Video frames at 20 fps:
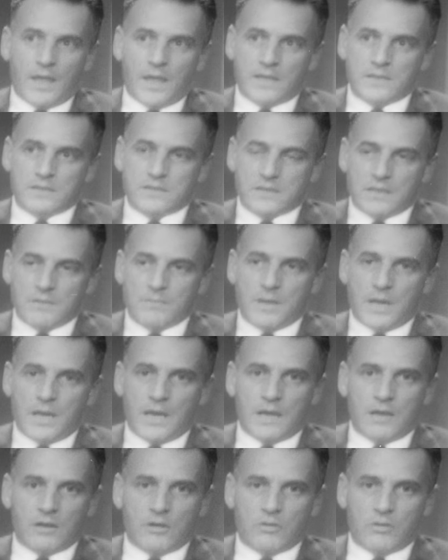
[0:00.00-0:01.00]
And
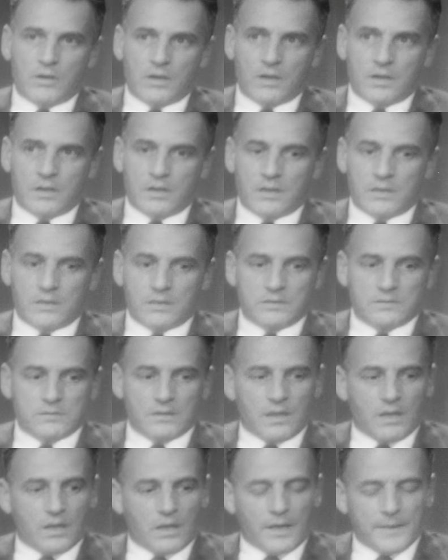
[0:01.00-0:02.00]
somehow,
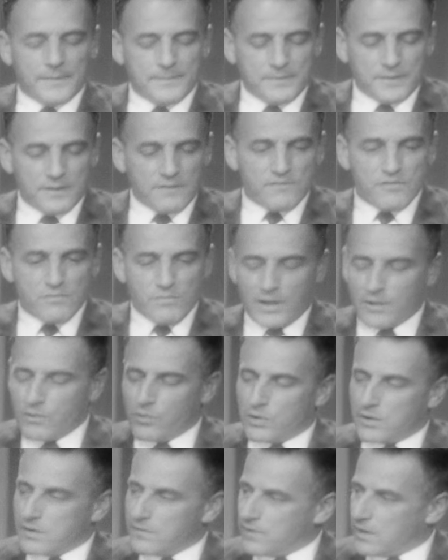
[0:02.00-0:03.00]
I give you my
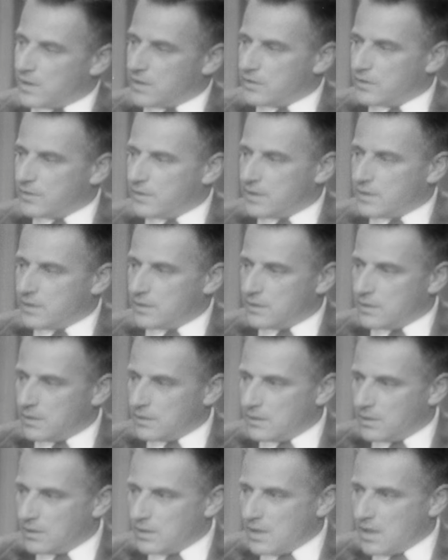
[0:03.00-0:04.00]
word of honor that